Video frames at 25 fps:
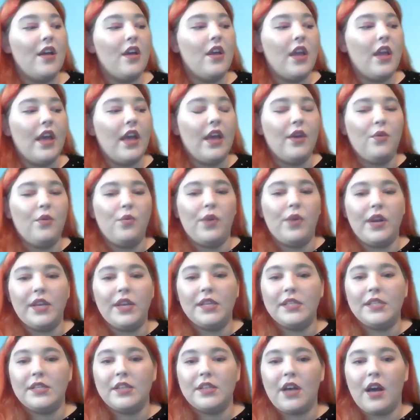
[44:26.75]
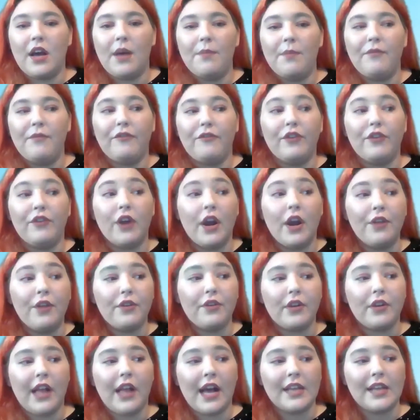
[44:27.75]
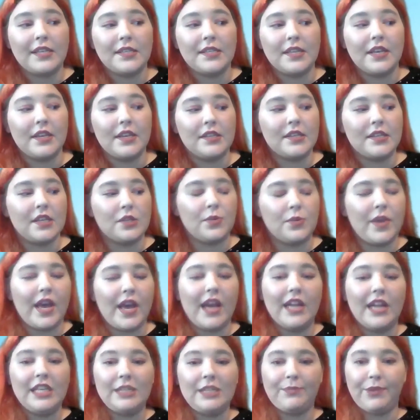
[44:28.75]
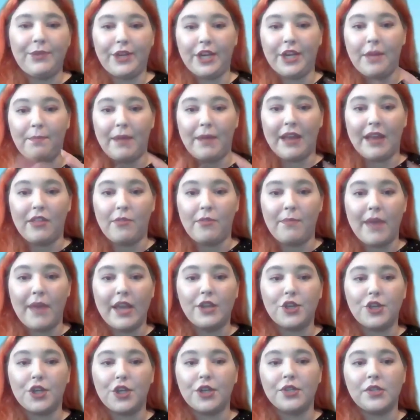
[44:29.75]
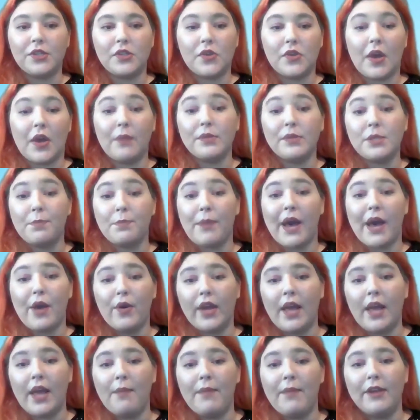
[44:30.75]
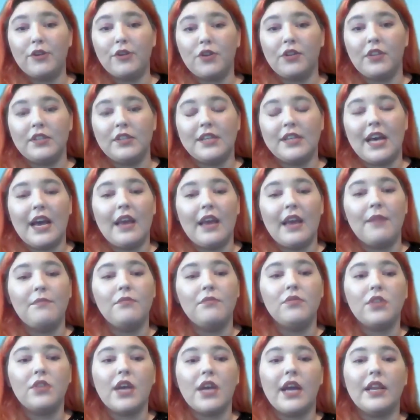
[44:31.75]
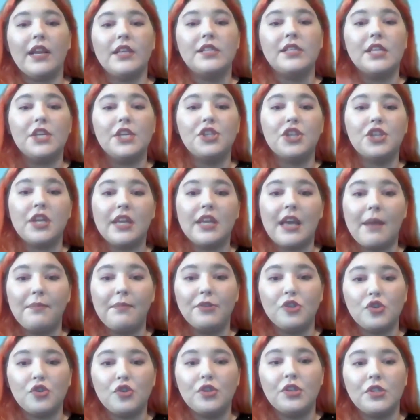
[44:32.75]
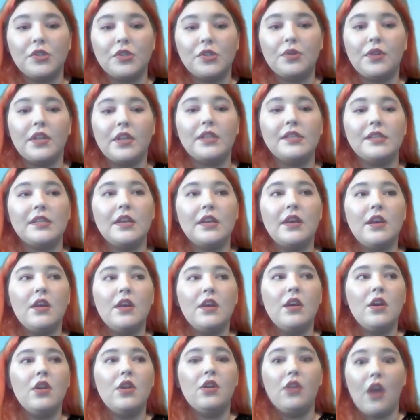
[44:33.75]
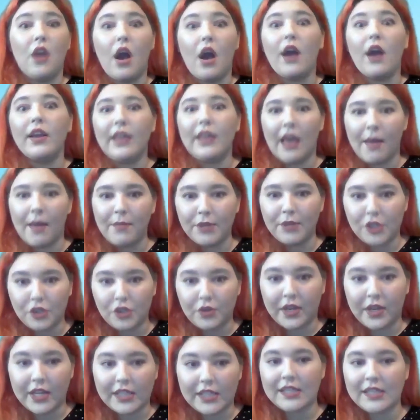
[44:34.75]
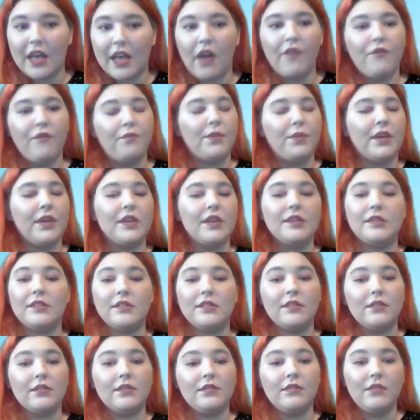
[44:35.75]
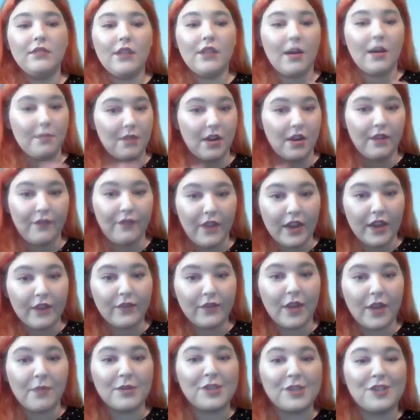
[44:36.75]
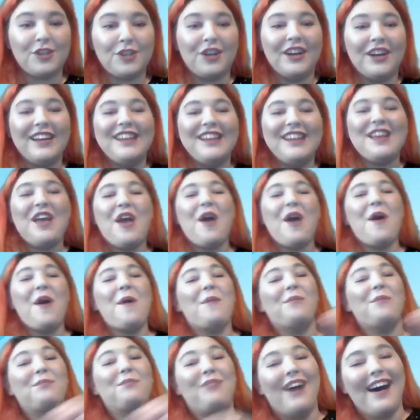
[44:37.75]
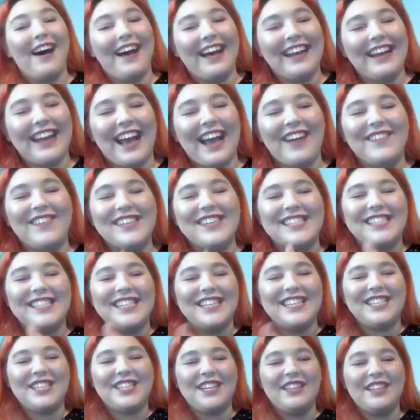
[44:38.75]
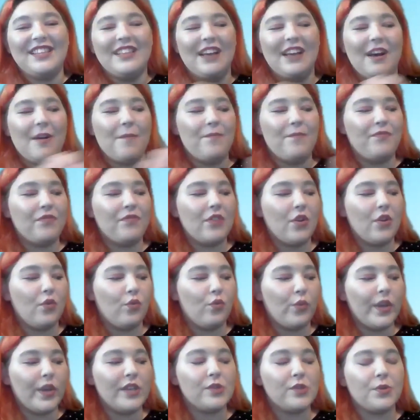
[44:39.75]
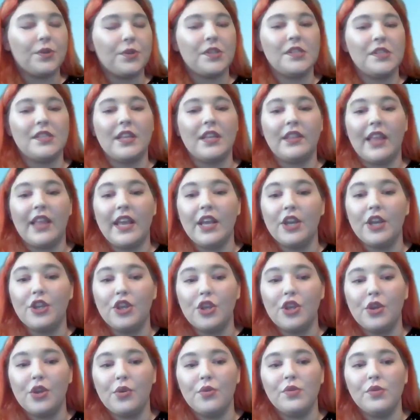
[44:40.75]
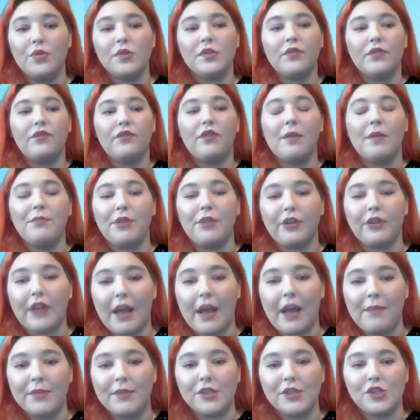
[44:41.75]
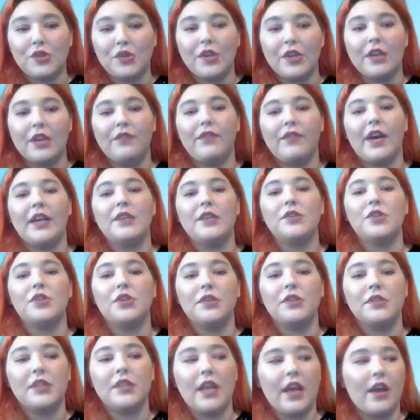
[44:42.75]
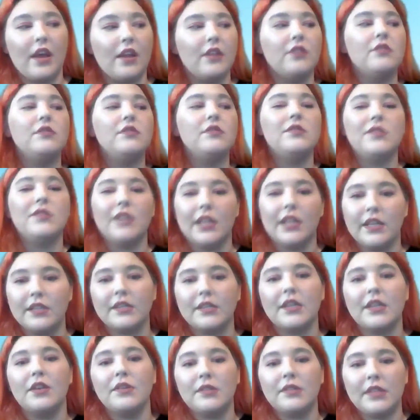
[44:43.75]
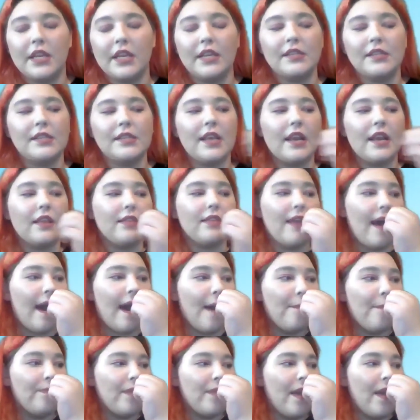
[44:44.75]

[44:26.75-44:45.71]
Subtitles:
It was for other classes because we had it split it up by the majors. So I was a biochem major at the time, kind of teaching chemistry students, not chemistry itself because I'm not a fan of chemistry, but I was teaching them resources that they can use from their chemistry advisors and study skills, things like that.